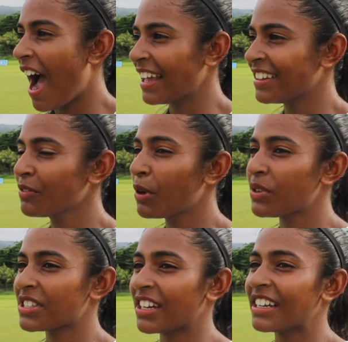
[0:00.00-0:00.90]
I think what
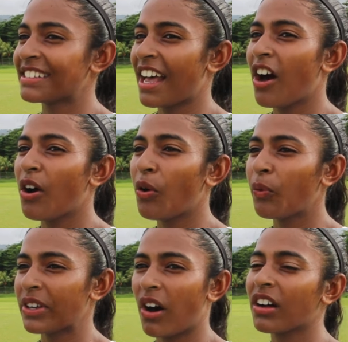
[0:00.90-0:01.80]
was good is how
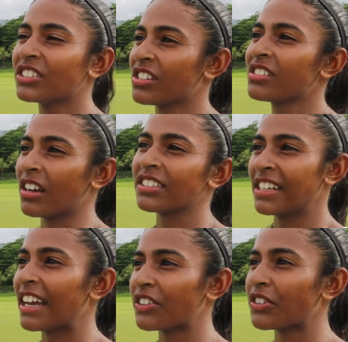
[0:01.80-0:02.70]
we all just stuck
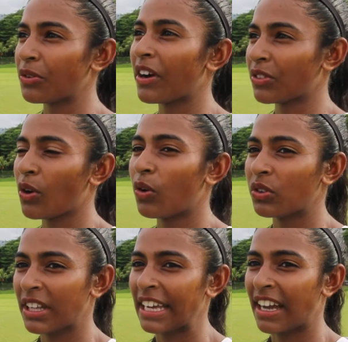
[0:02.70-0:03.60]
together throughout the
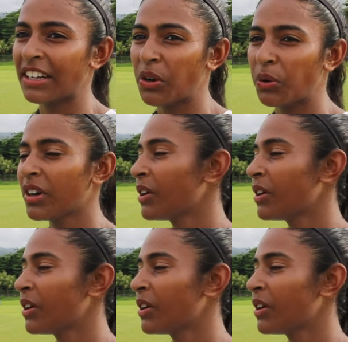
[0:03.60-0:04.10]
whole, like, I know